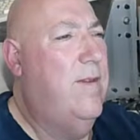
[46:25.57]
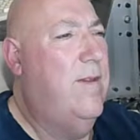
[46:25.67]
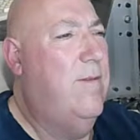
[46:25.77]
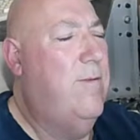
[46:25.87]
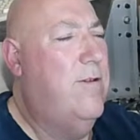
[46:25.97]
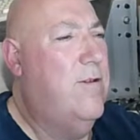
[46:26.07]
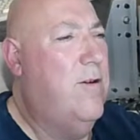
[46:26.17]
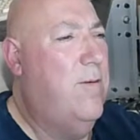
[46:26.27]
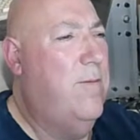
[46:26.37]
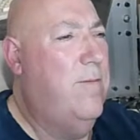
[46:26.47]
Let me just
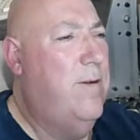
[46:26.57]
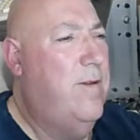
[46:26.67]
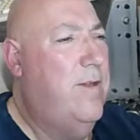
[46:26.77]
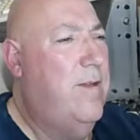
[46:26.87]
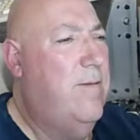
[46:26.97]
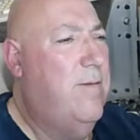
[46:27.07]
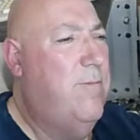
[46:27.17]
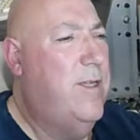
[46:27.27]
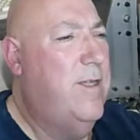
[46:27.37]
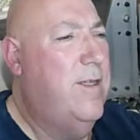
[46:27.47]
got one that
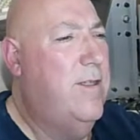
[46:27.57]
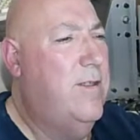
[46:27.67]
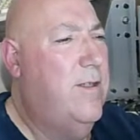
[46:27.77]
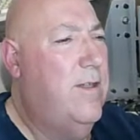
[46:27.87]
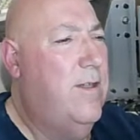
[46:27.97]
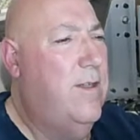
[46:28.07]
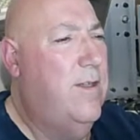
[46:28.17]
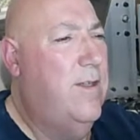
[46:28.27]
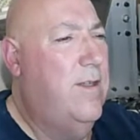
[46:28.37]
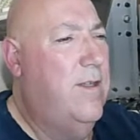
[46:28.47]
appears.
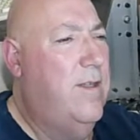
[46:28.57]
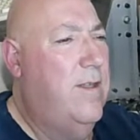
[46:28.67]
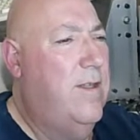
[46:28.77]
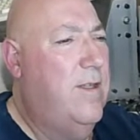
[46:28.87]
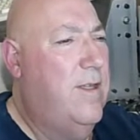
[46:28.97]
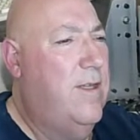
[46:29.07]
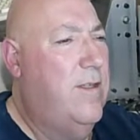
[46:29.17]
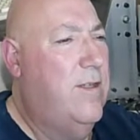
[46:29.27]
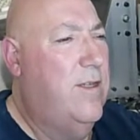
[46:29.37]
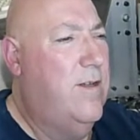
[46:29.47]
Yeah,
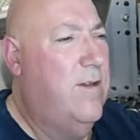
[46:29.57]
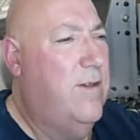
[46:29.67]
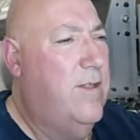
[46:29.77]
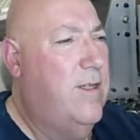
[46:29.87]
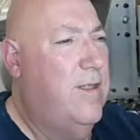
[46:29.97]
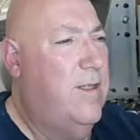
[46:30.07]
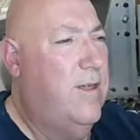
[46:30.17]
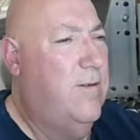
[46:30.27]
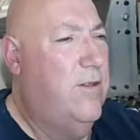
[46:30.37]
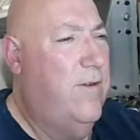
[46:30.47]
engine content. So
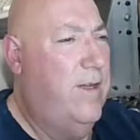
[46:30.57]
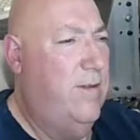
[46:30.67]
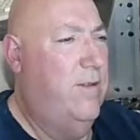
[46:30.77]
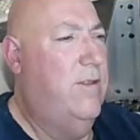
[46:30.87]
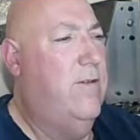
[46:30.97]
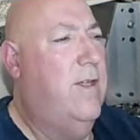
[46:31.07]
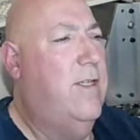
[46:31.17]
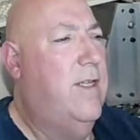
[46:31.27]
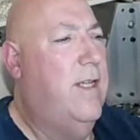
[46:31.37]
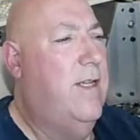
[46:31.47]
go straight to
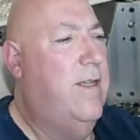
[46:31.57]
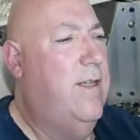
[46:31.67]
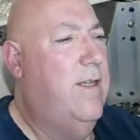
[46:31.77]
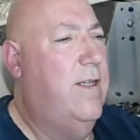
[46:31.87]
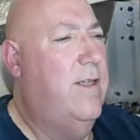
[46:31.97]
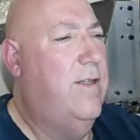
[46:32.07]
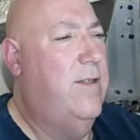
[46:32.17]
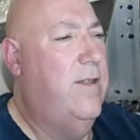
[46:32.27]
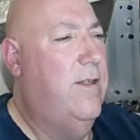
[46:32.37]
that, and